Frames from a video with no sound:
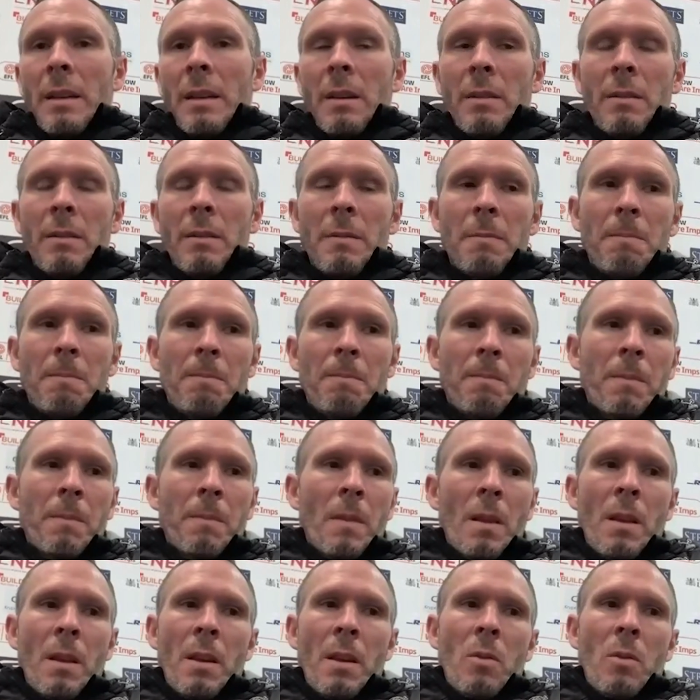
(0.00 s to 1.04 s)
And
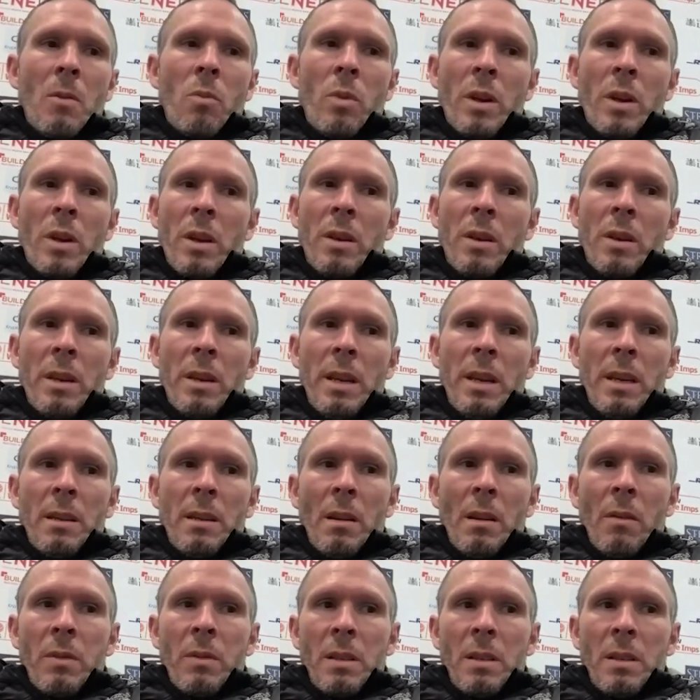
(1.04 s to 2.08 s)
we're going to need,
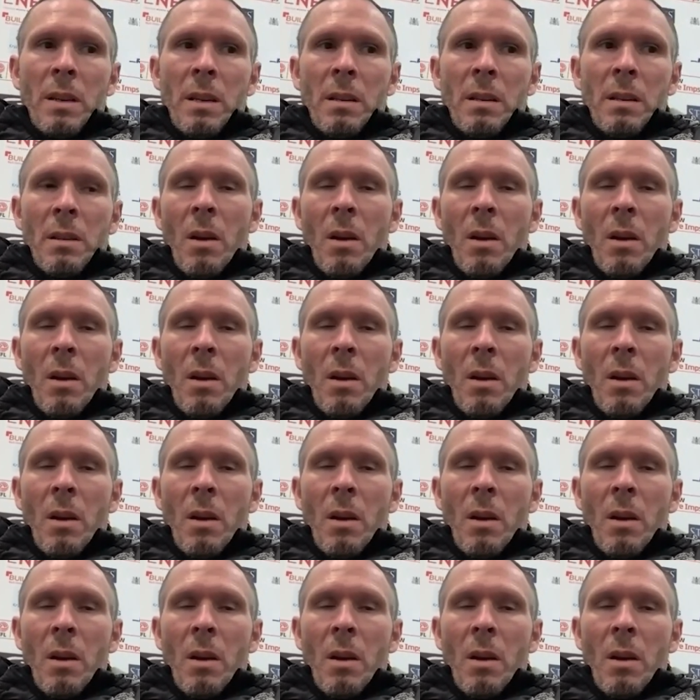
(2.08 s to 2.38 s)
obviously,